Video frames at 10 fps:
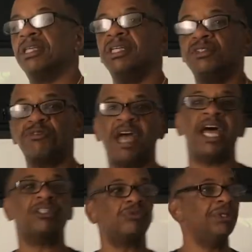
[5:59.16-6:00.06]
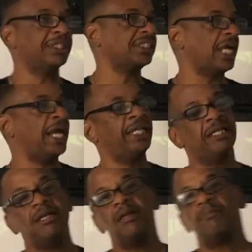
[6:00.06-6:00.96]
things fast, we're excited.
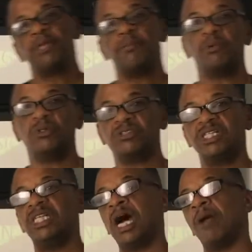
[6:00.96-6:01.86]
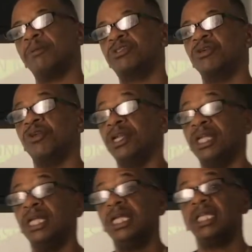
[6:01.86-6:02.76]
People will see the
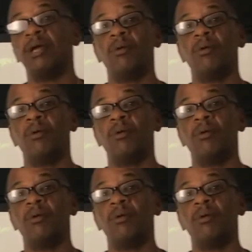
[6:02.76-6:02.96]
opportunity, they